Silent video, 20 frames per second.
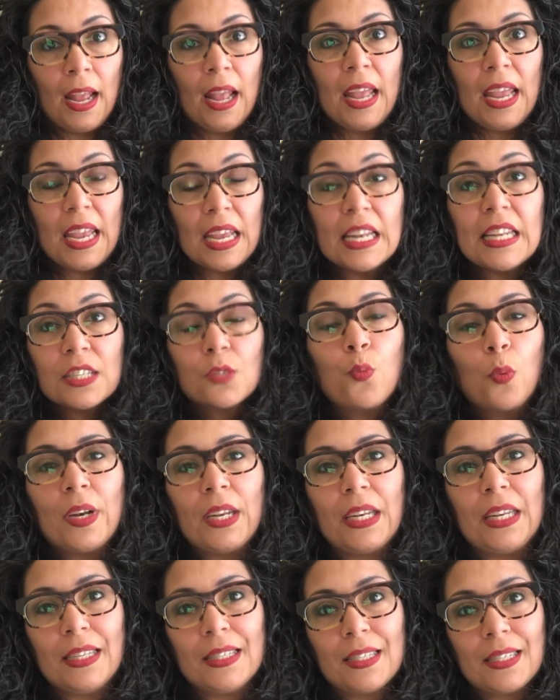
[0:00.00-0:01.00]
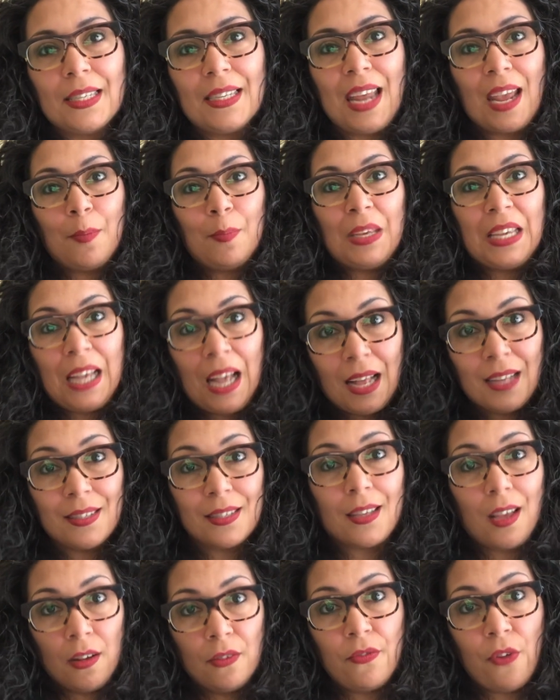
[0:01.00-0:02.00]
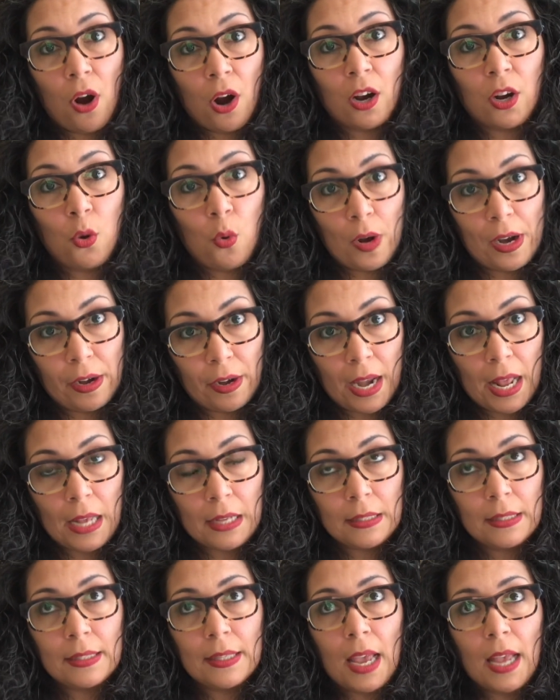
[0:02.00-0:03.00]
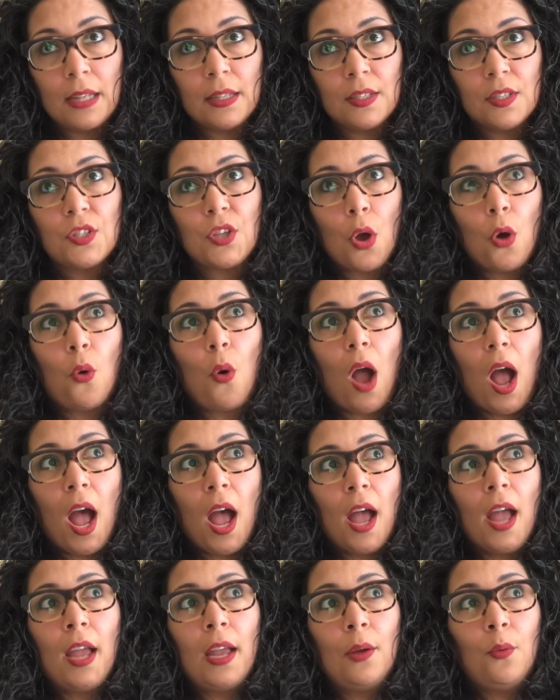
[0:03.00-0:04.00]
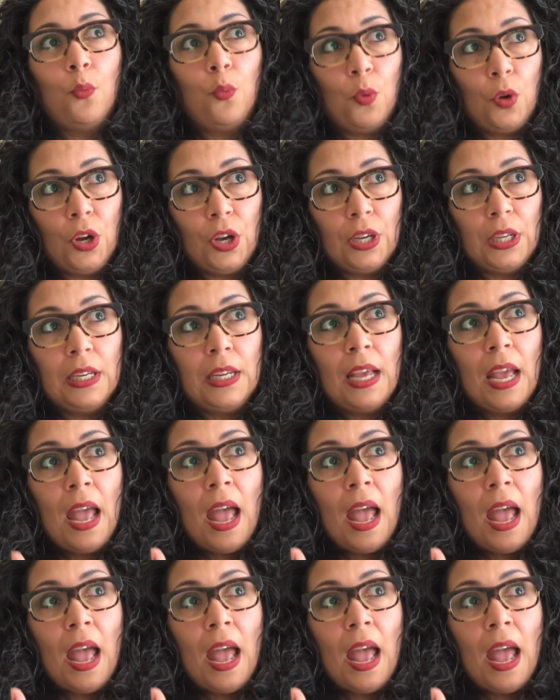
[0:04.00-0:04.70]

It is what it is today because of our queerness. And so I would